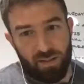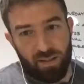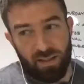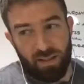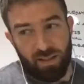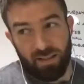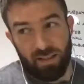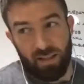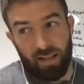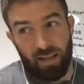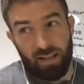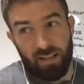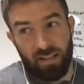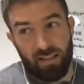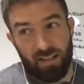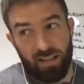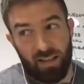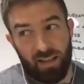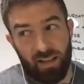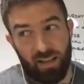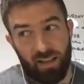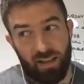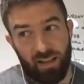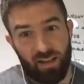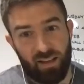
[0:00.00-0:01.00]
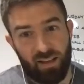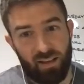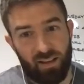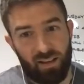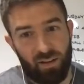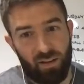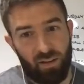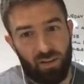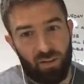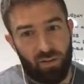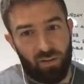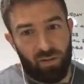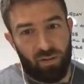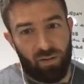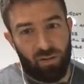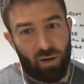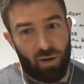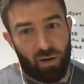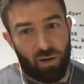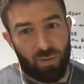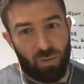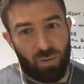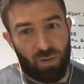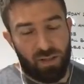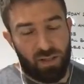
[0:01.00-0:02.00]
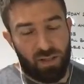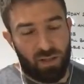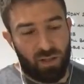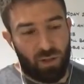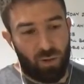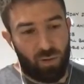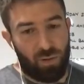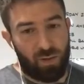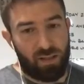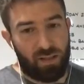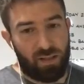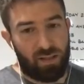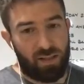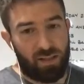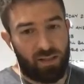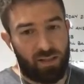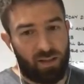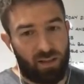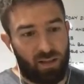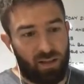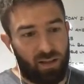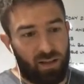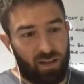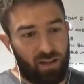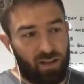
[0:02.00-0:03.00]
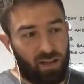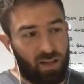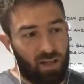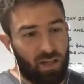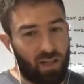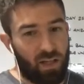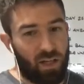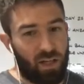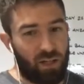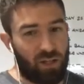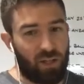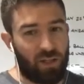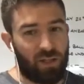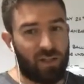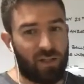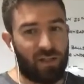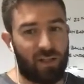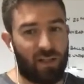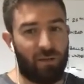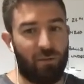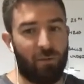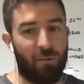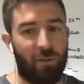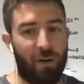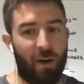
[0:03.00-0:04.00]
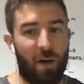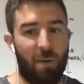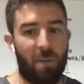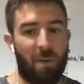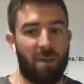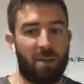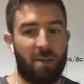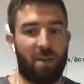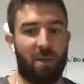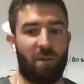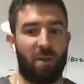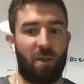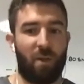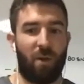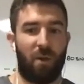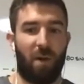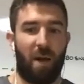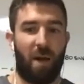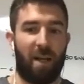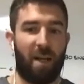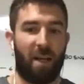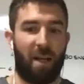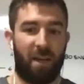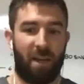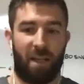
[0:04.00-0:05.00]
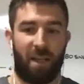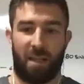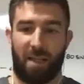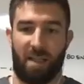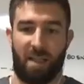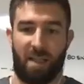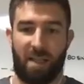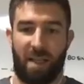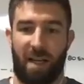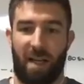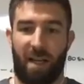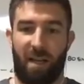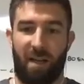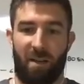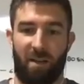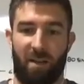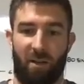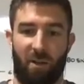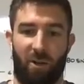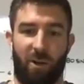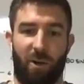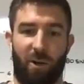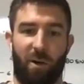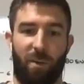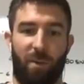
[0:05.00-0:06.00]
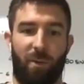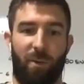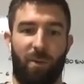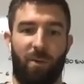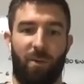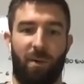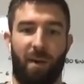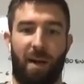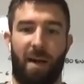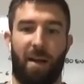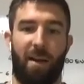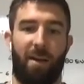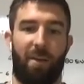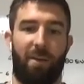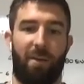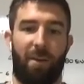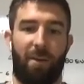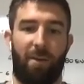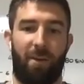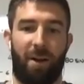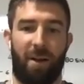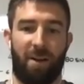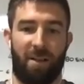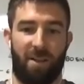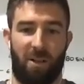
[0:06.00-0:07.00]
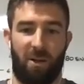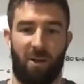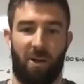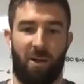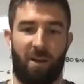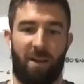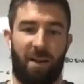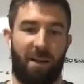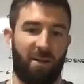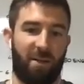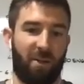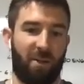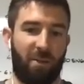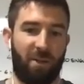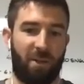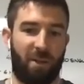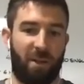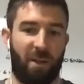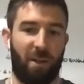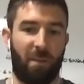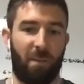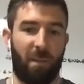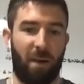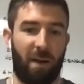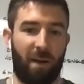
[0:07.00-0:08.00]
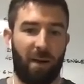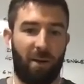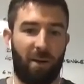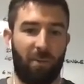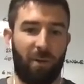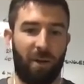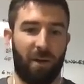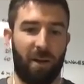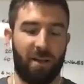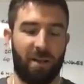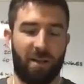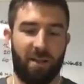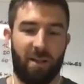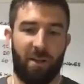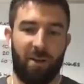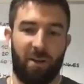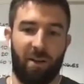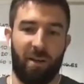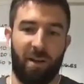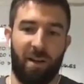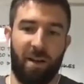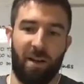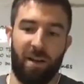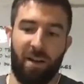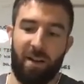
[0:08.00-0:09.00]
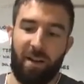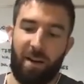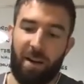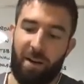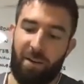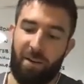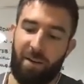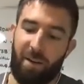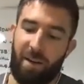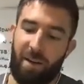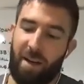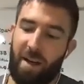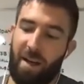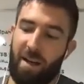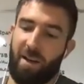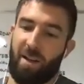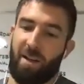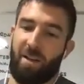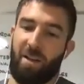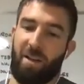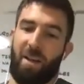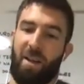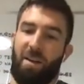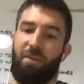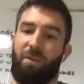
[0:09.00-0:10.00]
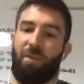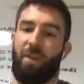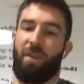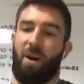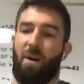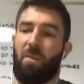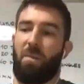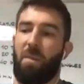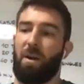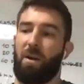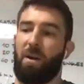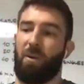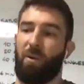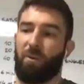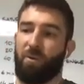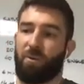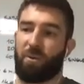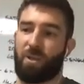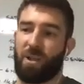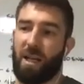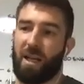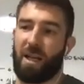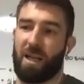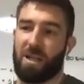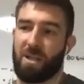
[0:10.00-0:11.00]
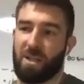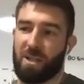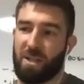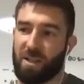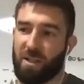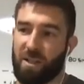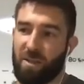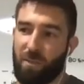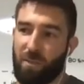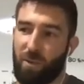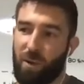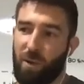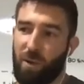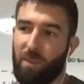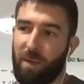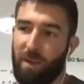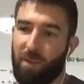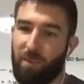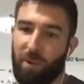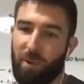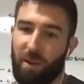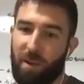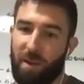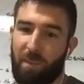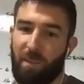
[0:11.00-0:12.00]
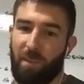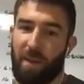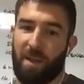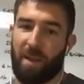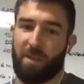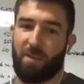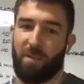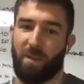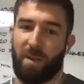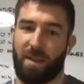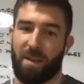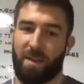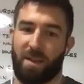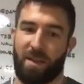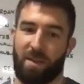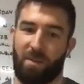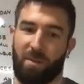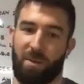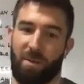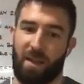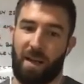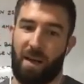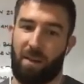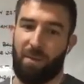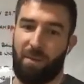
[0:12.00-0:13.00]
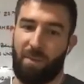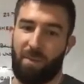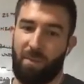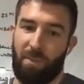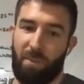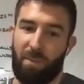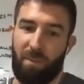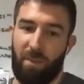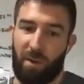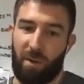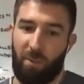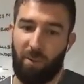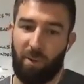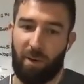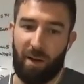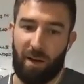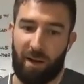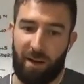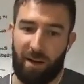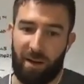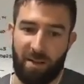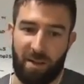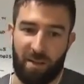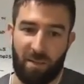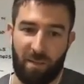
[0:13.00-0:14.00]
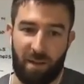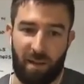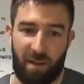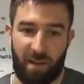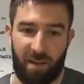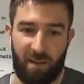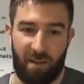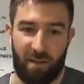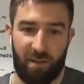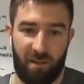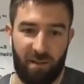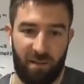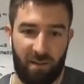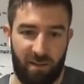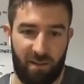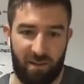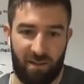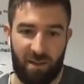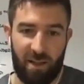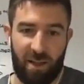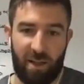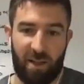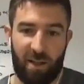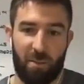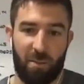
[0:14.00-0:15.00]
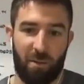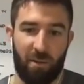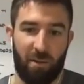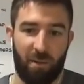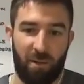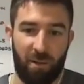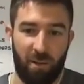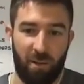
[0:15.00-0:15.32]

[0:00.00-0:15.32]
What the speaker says: to say is those ones, it's always the conditions, the environment. So if you do anything in sand, horrible, anything where it's hot, that's always going to make it worse. So I think environmental challenges are probably one of the best ways to adapt a workout to make it terrible.